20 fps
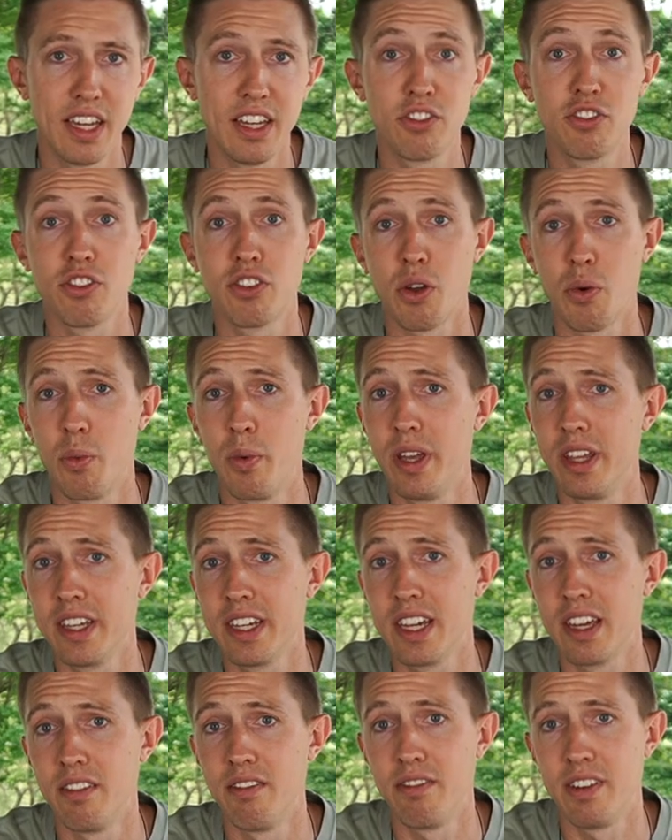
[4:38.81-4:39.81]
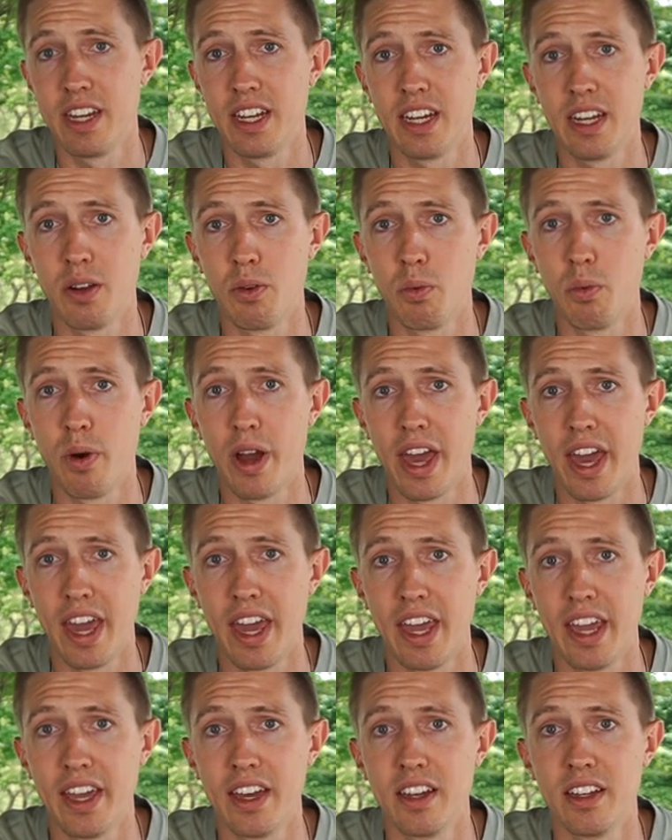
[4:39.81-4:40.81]
It's just a really convenient
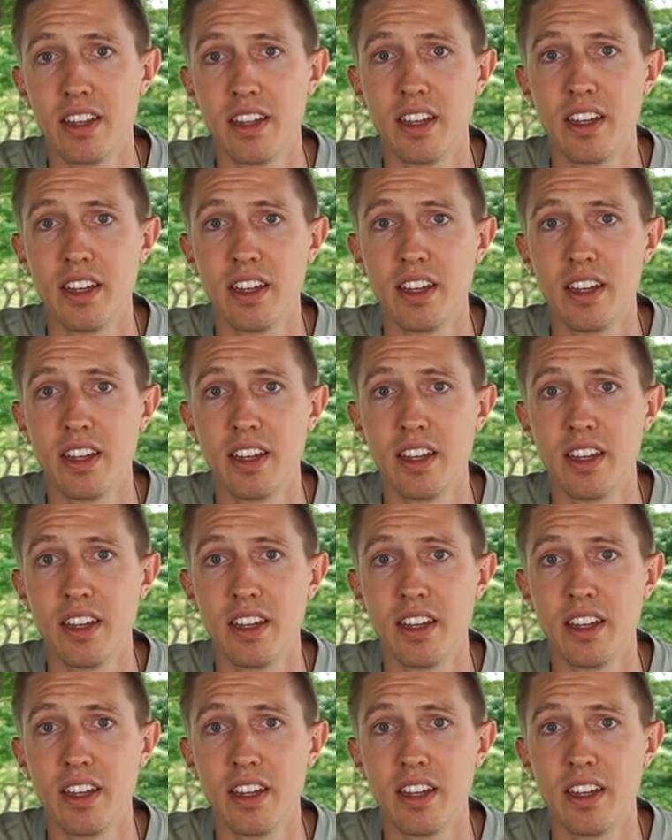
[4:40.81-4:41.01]
way